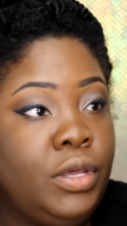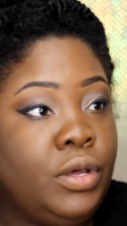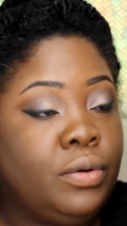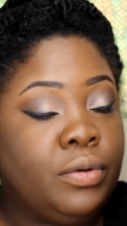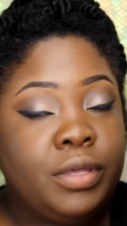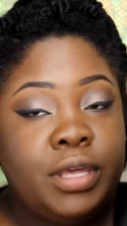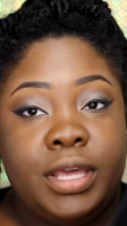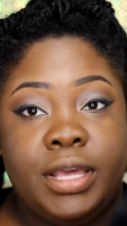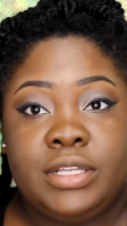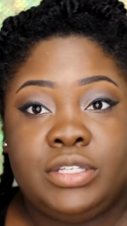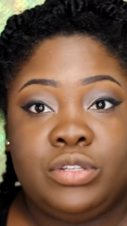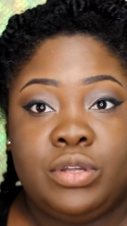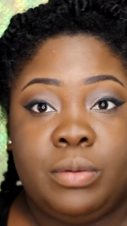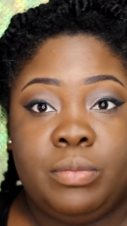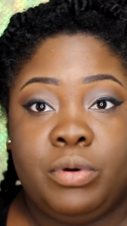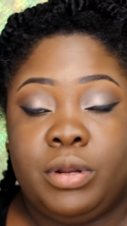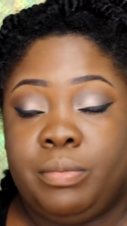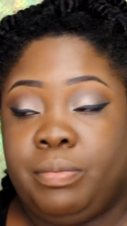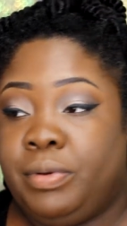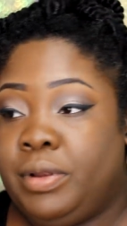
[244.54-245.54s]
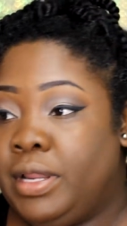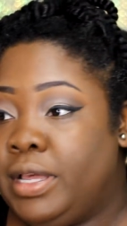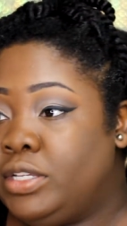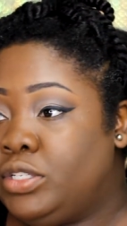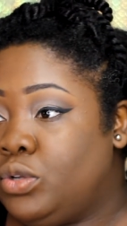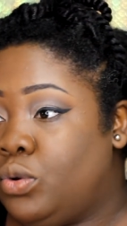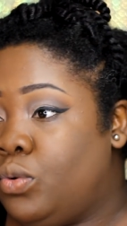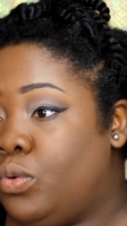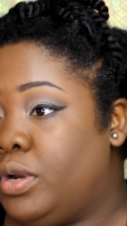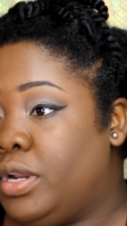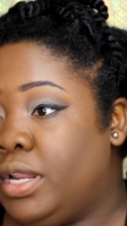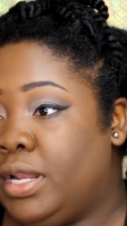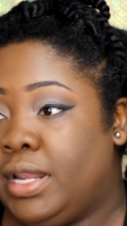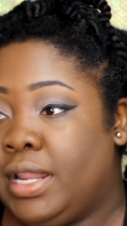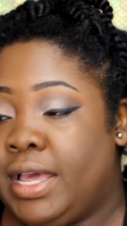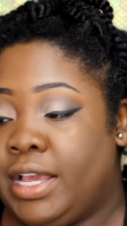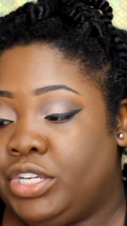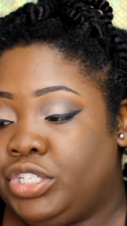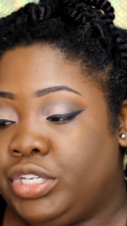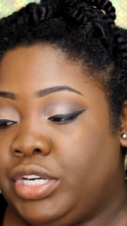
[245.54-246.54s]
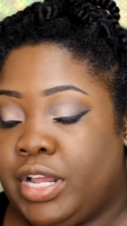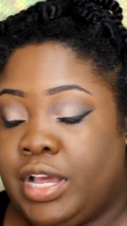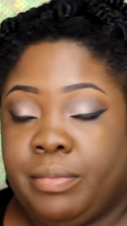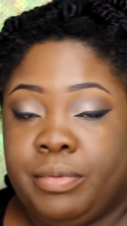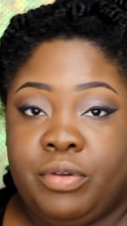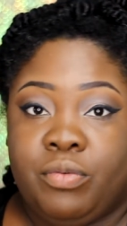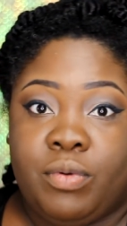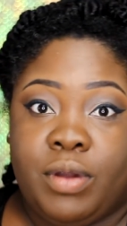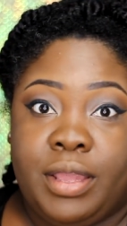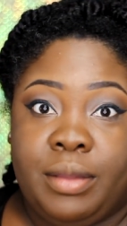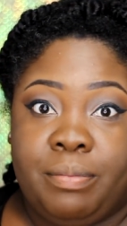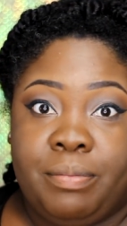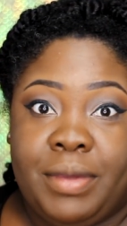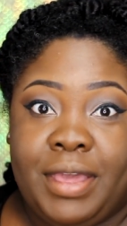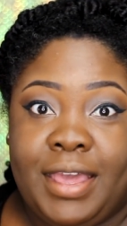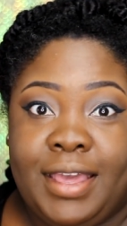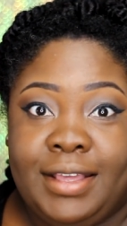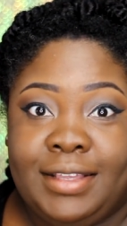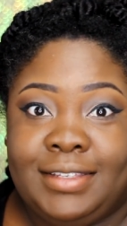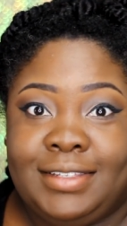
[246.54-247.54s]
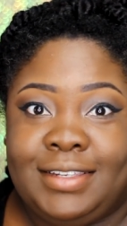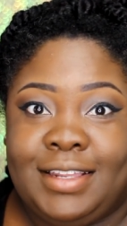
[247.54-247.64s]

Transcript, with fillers: Okay, so I'm going to place on a lash and I'll be right back.